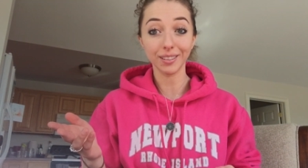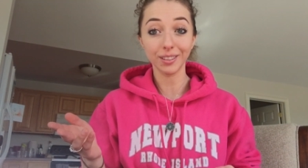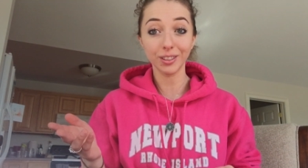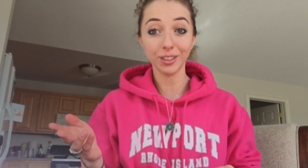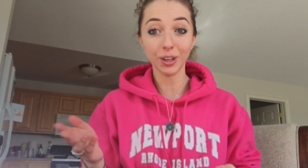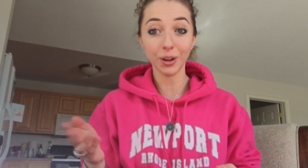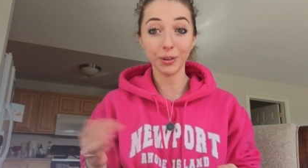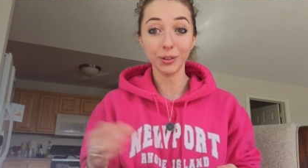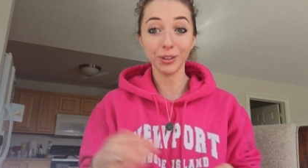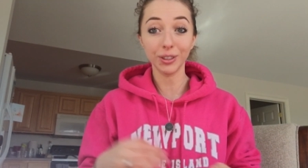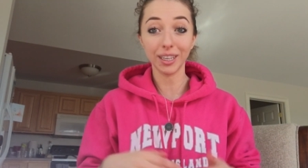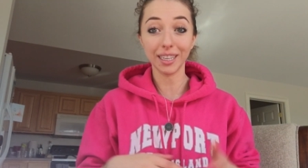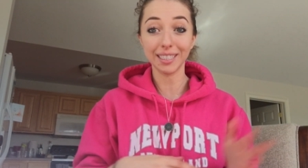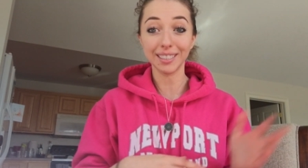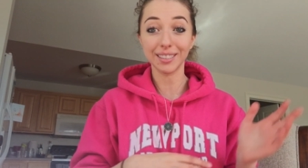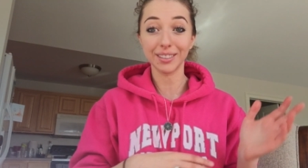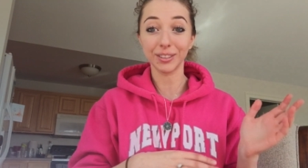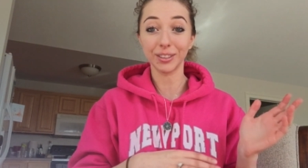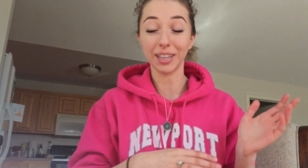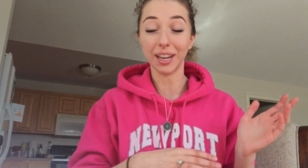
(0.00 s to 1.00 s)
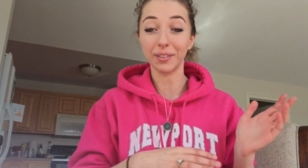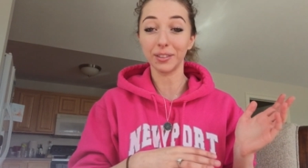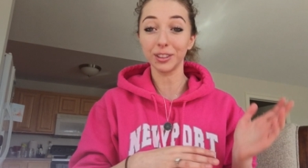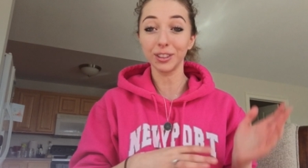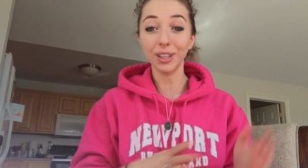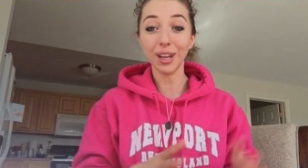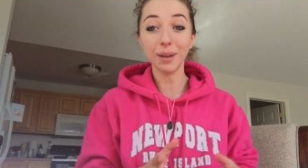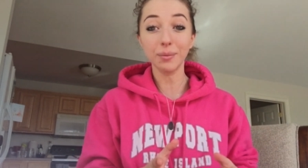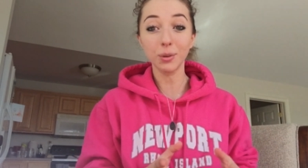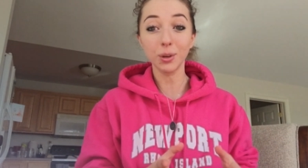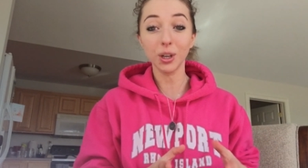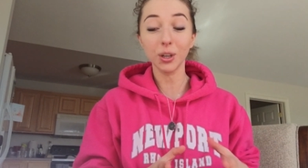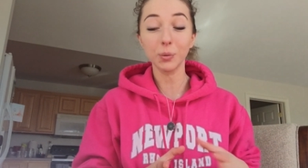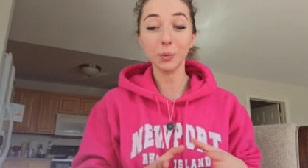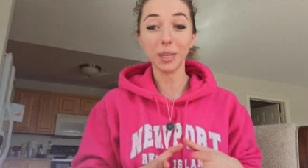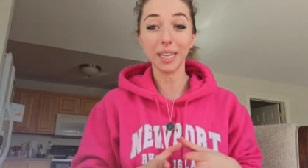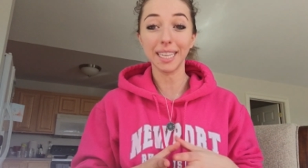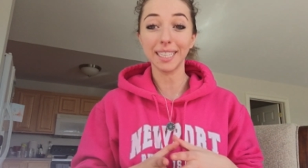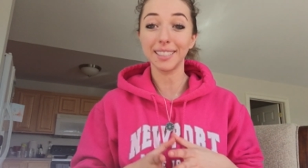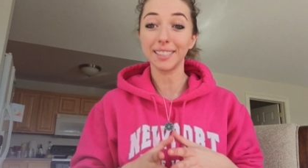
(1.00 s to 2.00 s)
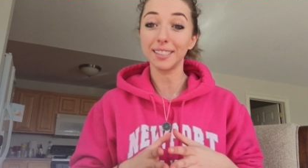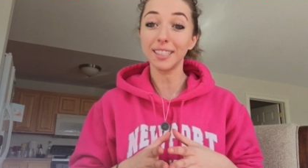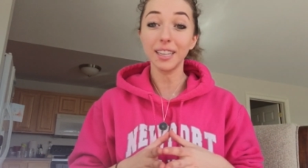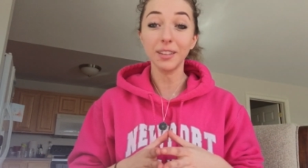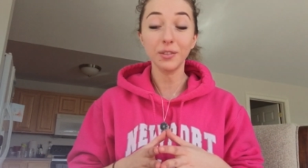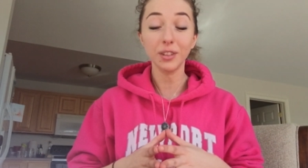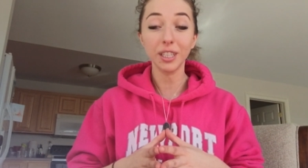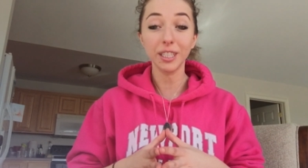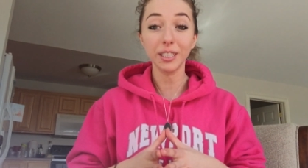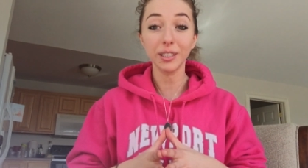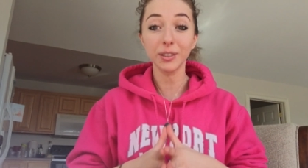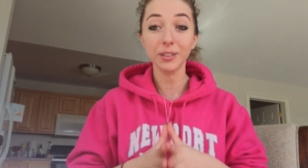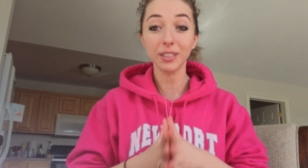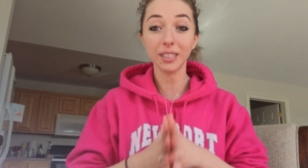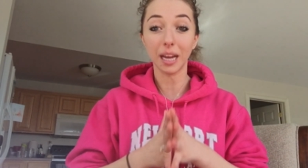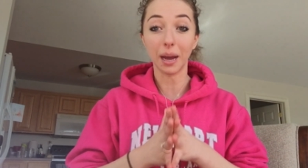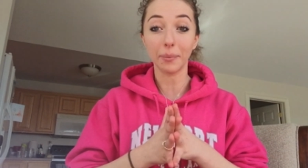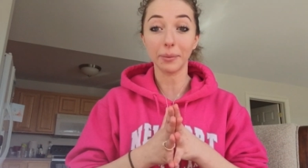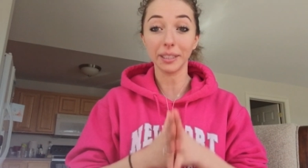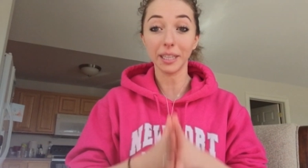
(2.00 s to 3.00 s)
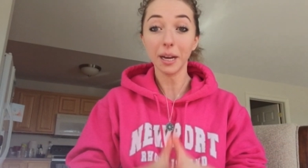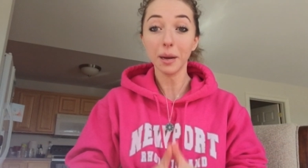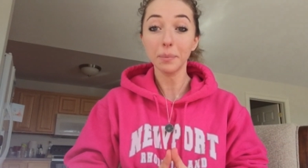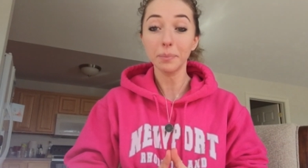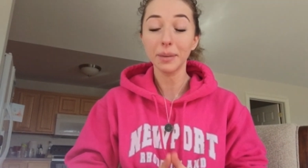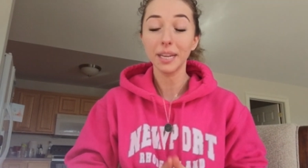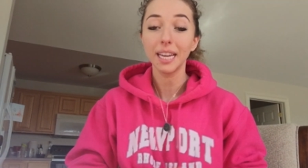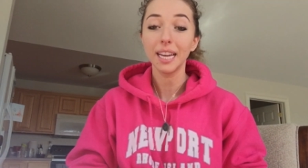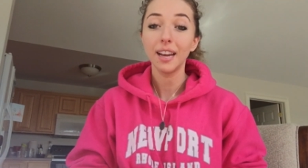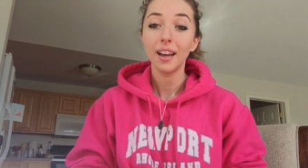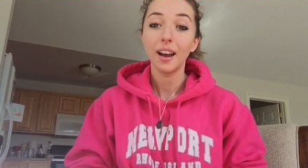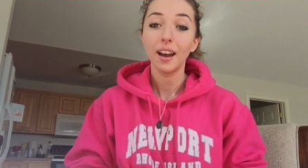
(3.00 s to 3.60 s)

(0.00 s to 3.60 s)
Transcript: so you guys are gonna have a lot more what I eat in a day videos coming up.